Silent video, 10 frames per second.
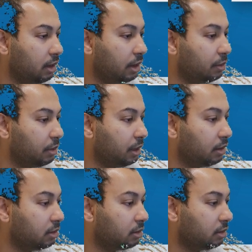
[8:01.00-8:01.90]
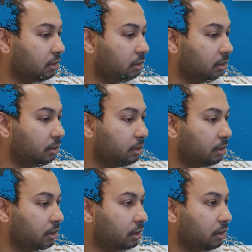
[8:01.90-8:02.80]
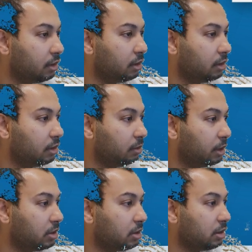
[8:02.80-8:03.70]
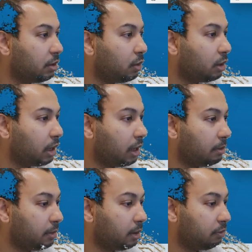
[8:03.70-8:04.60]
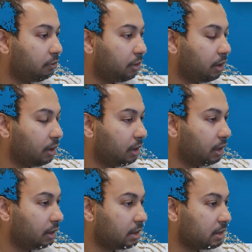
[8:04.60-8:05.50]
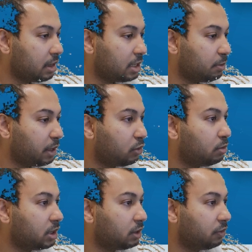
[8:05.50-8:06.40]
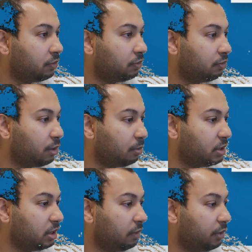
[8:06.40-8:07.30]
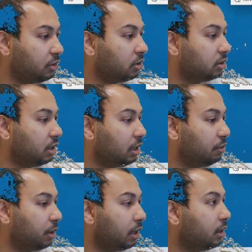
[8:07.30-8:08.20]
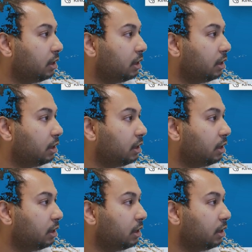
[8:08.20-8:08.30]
anyway, so because it's an old game, it doesn't expect too much OpenGL features. Anyway,